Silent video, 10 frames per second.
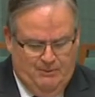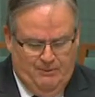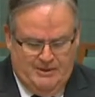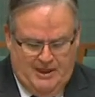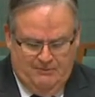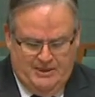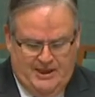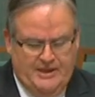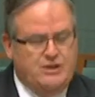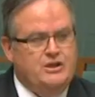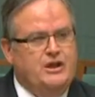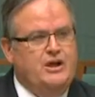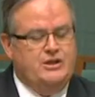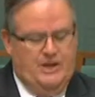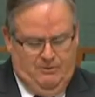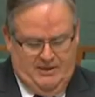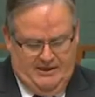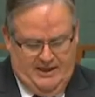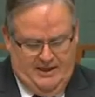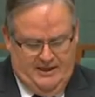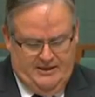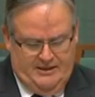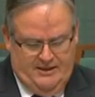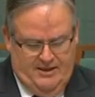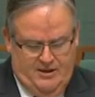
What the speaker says: but with some changes negotiated with the senators.